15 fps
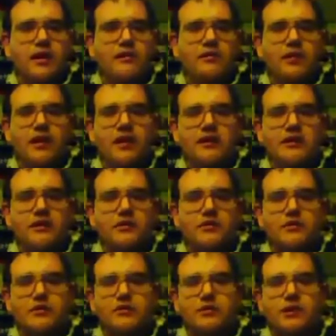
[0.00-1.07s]
And my high
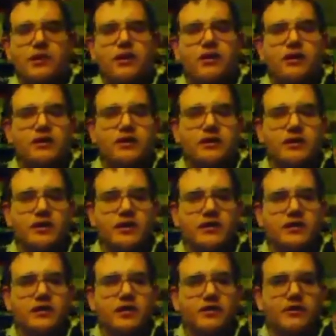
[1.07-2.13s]
school sweetheart.
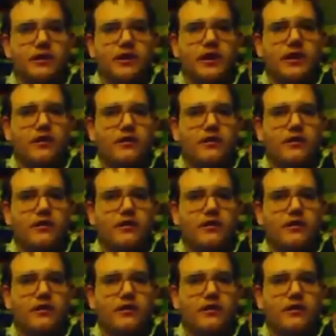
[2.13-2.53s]
That's another one